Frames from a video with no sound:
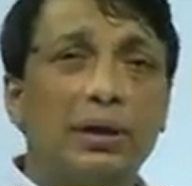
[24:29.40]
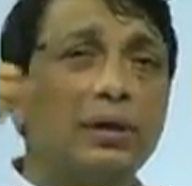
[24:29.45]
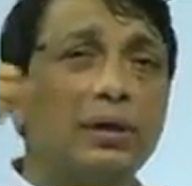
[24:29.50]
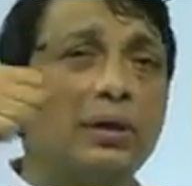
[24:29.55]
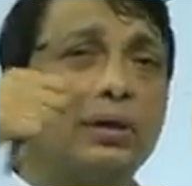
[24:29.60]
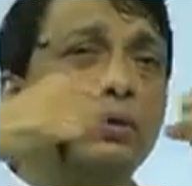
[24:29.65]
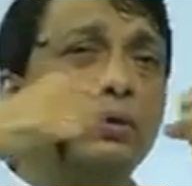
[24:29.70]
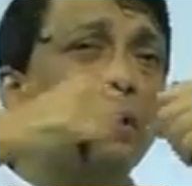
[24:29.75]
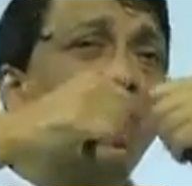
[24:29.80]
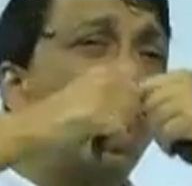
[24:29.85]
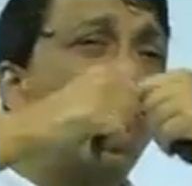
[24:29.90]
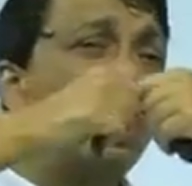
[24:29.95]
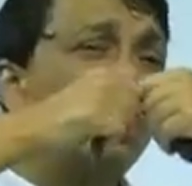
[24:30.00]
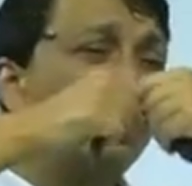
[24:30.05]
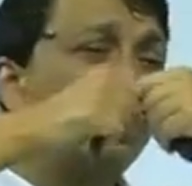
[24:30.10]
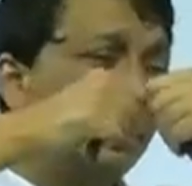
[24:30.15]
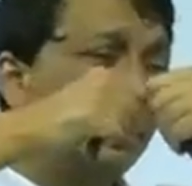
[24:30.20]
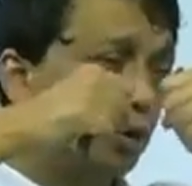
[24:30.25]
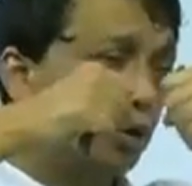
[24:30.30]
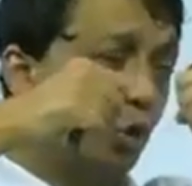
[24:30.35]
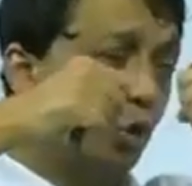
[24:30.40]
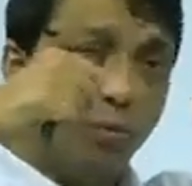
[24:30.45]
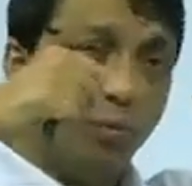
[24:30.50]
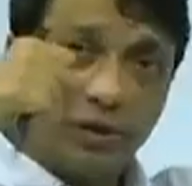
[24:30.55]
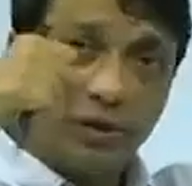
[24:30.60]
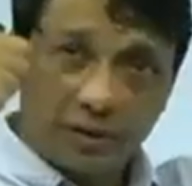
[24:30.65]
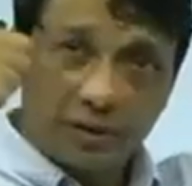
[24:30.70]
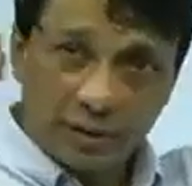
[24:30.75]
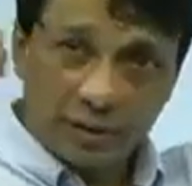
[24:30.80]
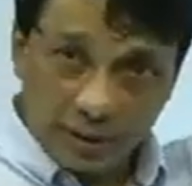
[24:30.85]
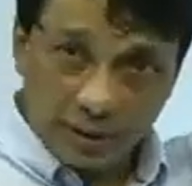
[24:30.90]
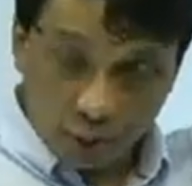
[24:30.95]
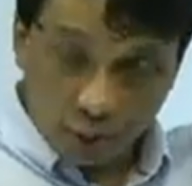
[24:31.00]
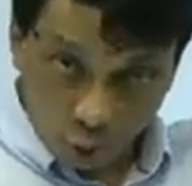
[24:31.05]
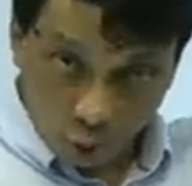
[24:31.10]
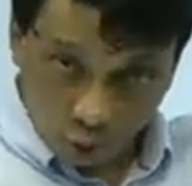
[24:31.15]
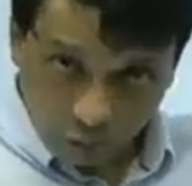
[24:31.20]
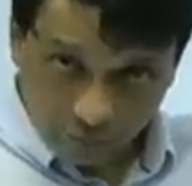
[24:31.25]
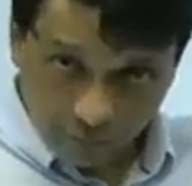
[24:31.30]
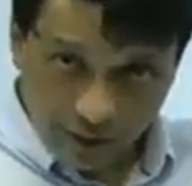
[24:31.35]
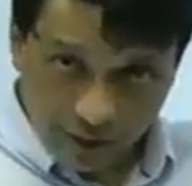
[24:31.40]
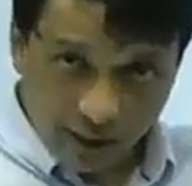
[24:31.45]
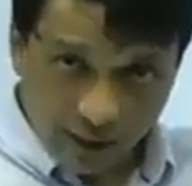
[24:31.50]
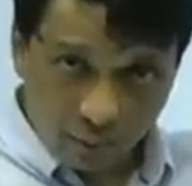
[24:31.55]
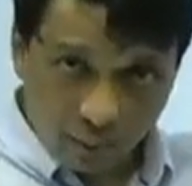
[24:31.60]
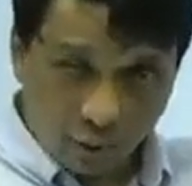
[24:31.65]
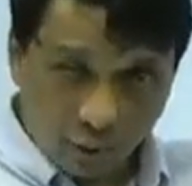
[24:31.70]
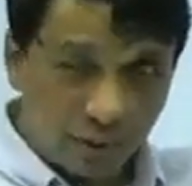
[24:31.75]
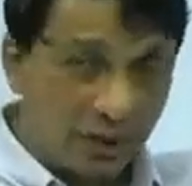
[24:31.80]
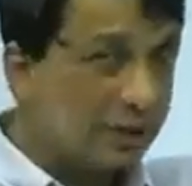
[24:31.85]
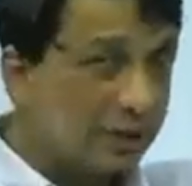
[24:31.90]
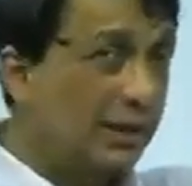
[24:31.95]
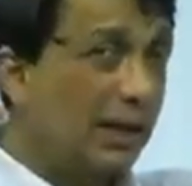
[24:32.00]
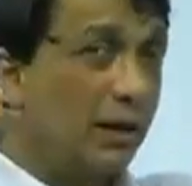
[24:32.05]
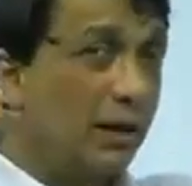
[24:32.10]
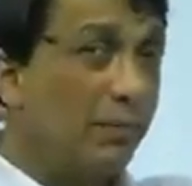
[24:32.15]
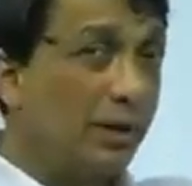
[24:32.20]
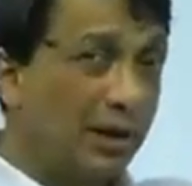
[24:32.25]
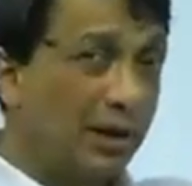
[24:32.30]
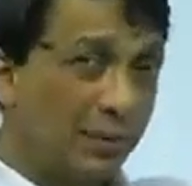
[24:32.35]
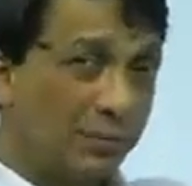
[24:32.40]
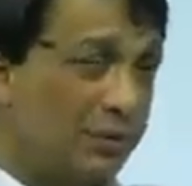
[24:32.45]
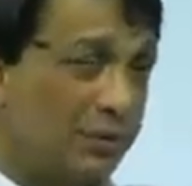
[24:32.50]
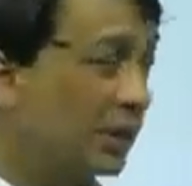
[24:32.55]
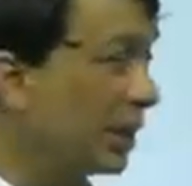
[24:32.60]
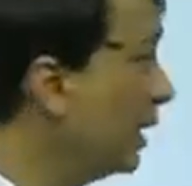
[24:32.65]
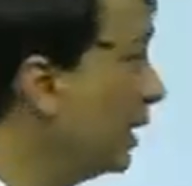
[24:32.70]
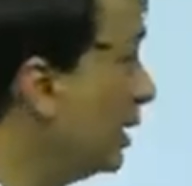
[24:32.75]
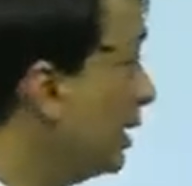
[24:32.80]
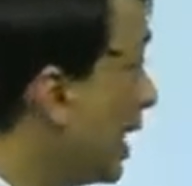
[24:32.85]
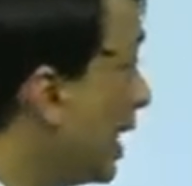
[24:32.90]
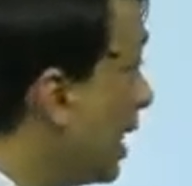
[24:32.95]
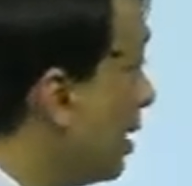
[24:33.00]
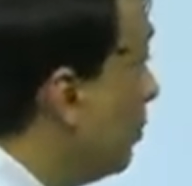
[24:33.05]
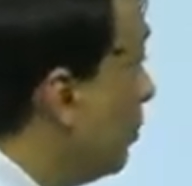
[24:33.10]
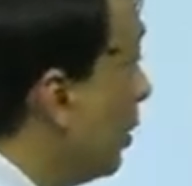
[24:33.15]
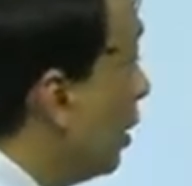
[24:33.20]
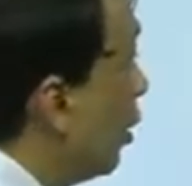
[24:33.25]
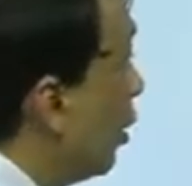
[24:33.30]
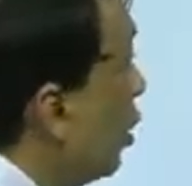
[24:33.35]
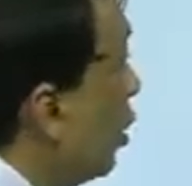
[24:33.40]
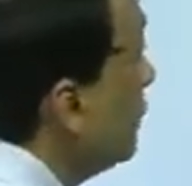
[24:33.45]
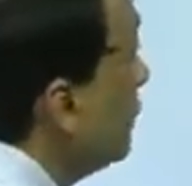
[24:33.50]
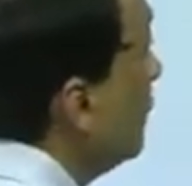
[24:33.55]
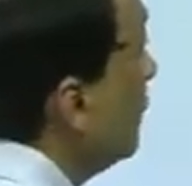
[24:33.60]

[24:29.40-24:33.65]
the eye, there's so much growth of the eyeball, the sclera becomes thinned, and because